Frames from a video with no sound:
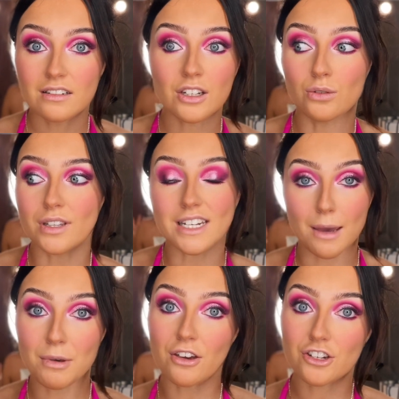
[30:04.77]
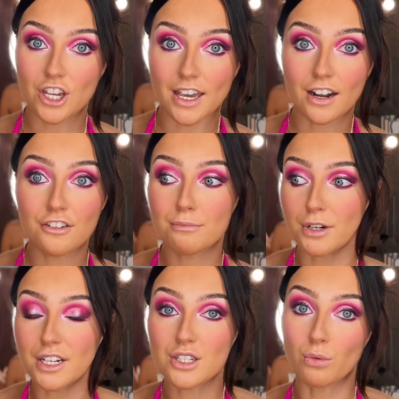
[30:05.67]
you know, the deputy sheriff,
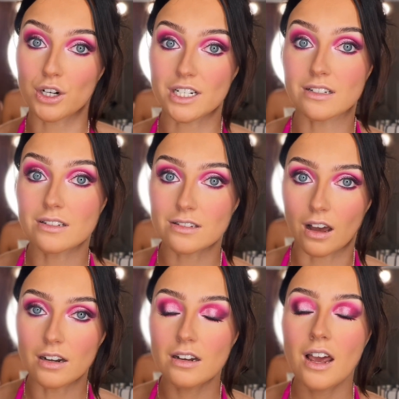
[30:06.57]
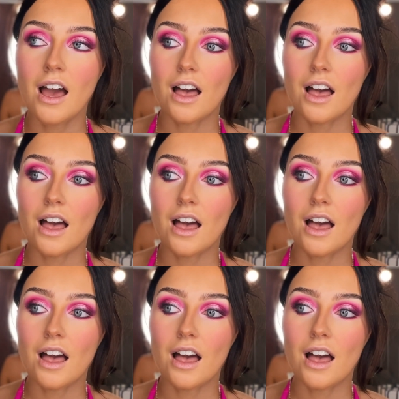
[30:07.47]
Bernice Worden's son,